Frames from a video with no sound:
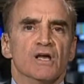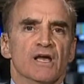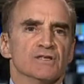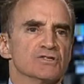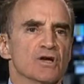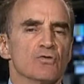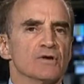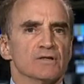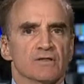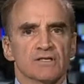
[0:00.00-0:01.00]
And so
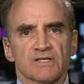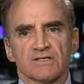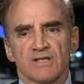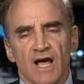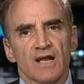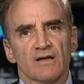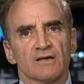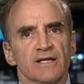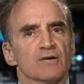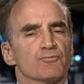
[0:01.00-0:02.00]
this is not an
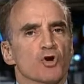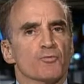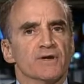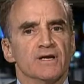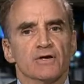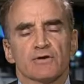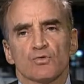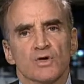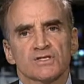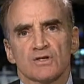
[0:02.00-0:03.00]
inappropriate
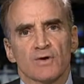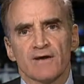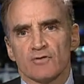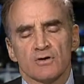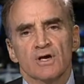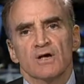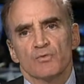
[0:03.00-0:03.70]
hearing whatsoever.